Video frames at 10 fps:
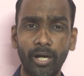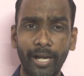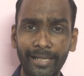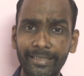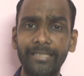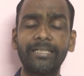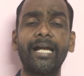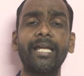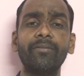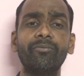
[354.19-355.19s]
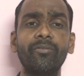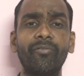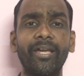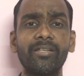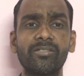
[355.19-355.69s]
at that time we
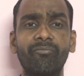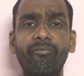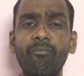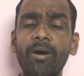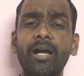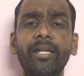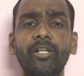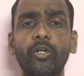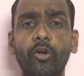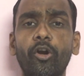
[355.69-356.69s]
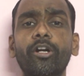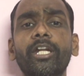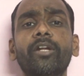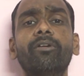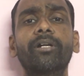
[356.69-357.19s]
faced famine or drought
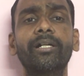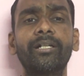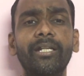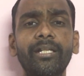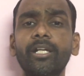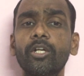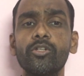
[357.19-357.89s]
in our country.